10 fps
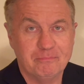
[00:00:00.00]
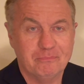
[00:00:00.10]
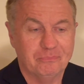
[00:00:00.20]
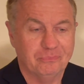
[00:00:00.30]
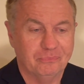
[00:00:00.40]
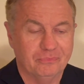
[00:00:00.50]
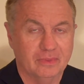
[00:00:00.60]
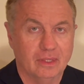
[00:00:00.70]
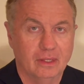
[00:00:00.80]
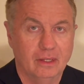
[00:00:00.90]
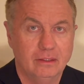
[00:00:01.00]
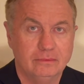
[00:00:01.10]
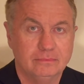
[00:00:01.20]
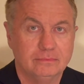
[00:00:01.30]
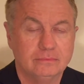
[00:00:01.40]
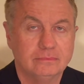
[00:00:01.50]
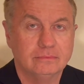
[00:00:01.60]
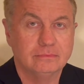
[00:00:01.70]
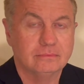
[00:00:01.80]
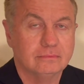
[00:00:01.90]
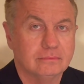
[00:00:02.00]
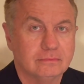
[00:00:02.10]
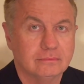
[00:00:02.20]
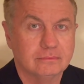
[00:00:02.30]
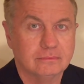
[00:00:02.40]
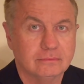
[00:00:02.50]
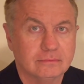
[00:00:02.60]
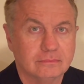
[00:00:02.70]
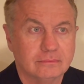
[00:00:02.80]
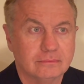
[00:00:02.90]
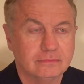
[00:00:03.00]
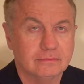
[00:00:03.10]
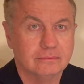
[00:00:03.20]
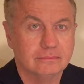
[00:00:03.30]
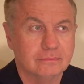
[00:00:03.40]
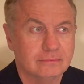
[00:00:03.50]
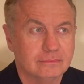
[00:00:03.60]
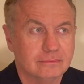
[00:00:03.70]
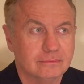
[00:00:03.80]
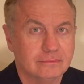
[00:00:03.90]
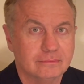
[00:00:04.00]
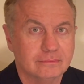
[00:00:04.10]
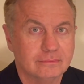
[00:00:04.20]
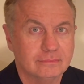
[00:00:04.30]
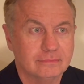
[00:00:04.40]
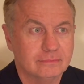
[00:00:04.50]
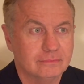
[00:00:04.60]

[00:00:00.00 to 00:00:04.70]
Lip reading: No words are spoken by the person on screen.